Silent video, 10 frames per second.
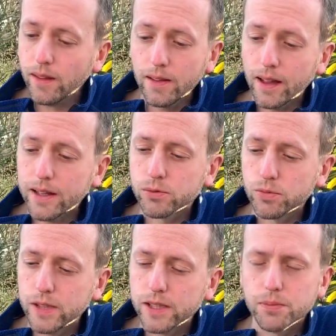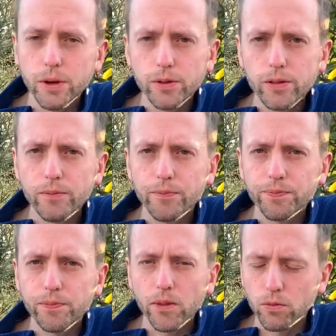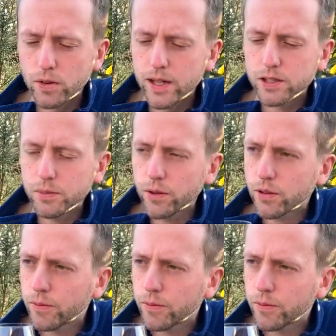That is really smooth, really smooth.